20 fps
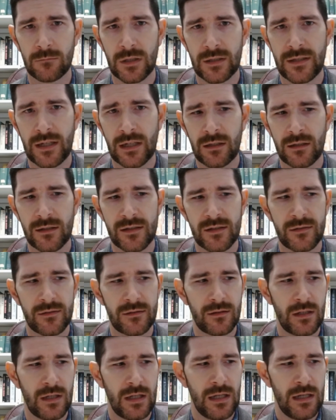Douglass
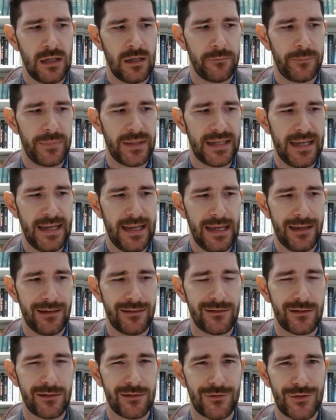
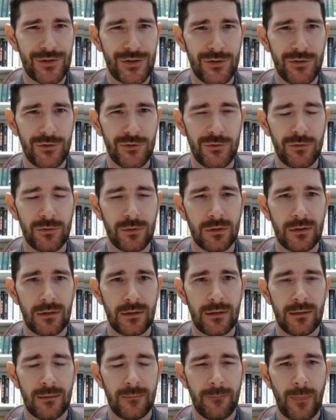began to,
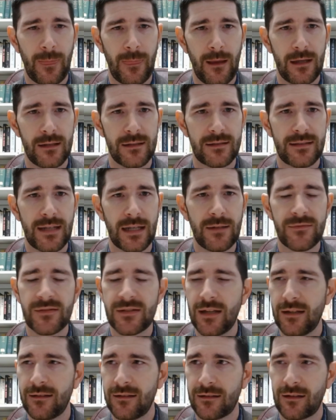instead of
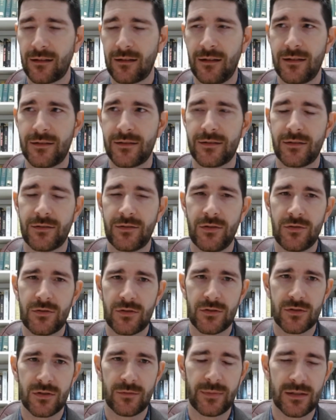saying that the
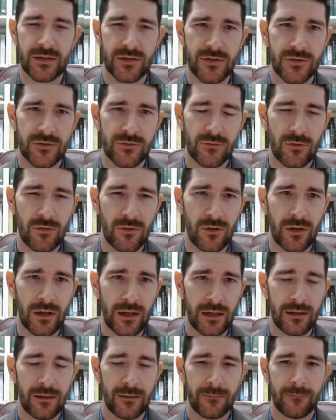Constitution should be
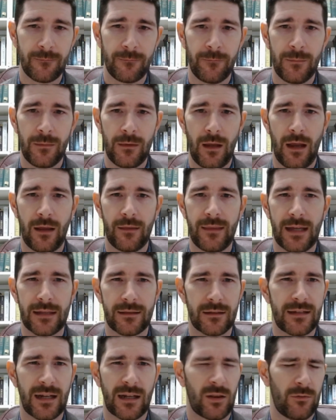destroyed and that
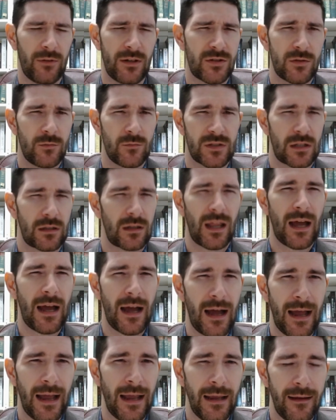the Declaration was a
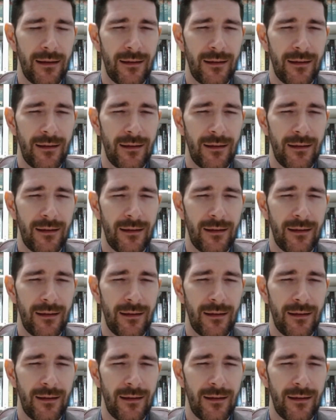lie,